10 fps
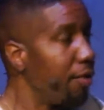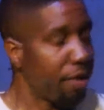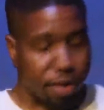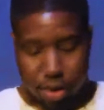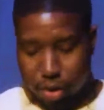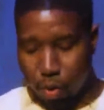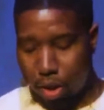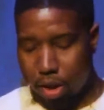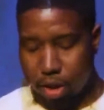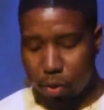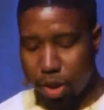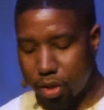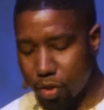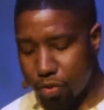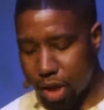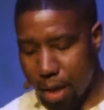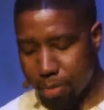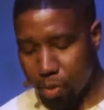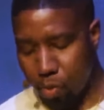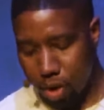Verses 20 to 22 of
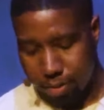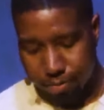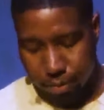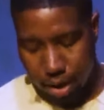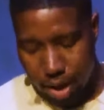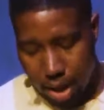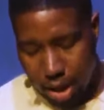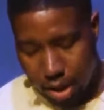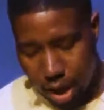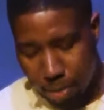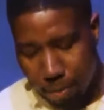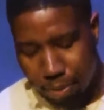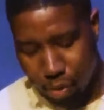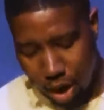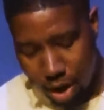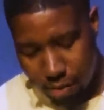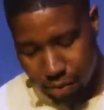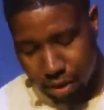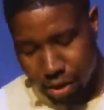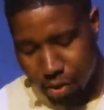chapter 1. Then I'm going to pray
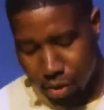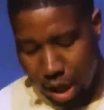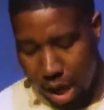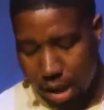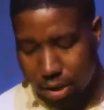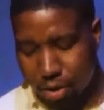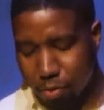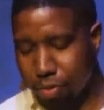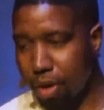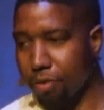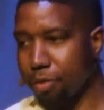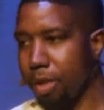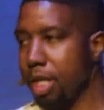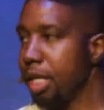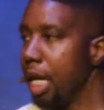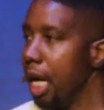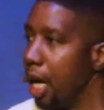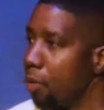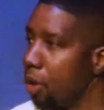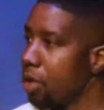for you, and I ask that you pray for me.
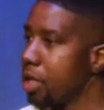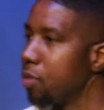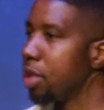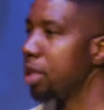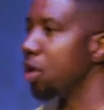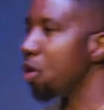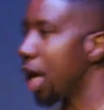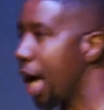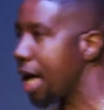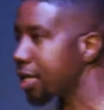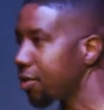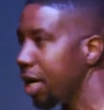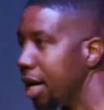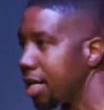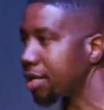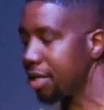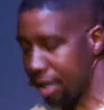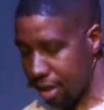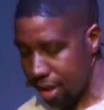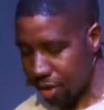And we're going to see what the Lord has for us
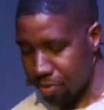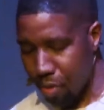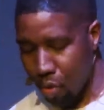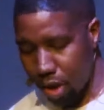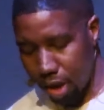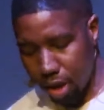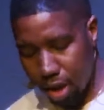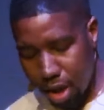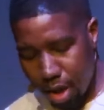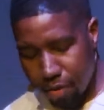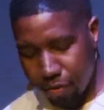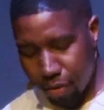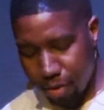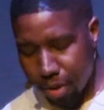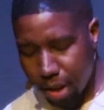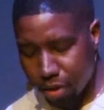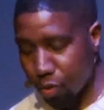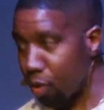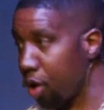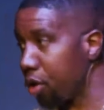this morning from
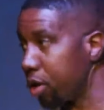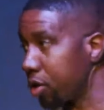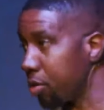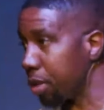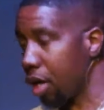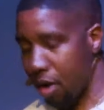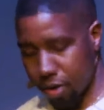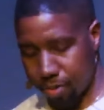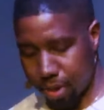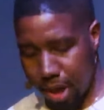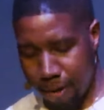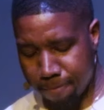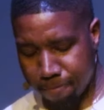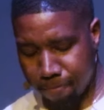His Word. It's going to be an awesome time.